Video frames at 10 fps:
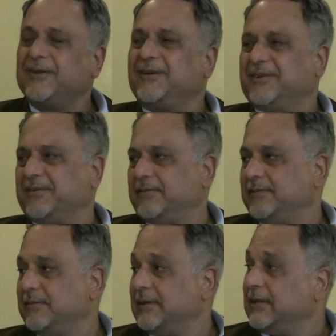No,
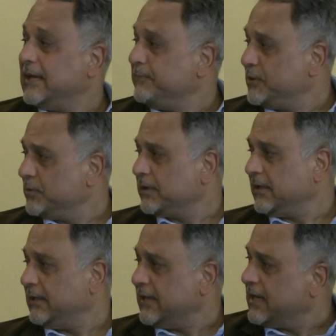they're POK.
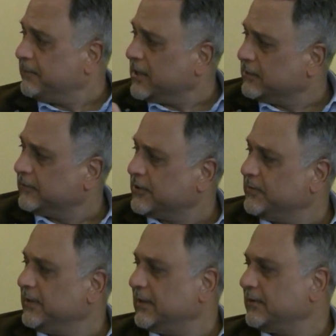They're part of
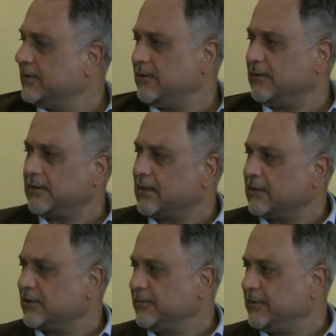Kashmir, not
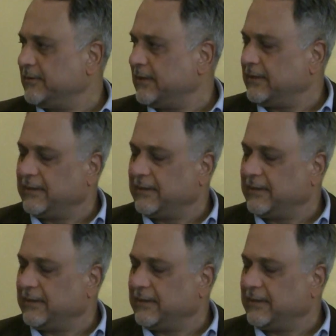our Kashmir.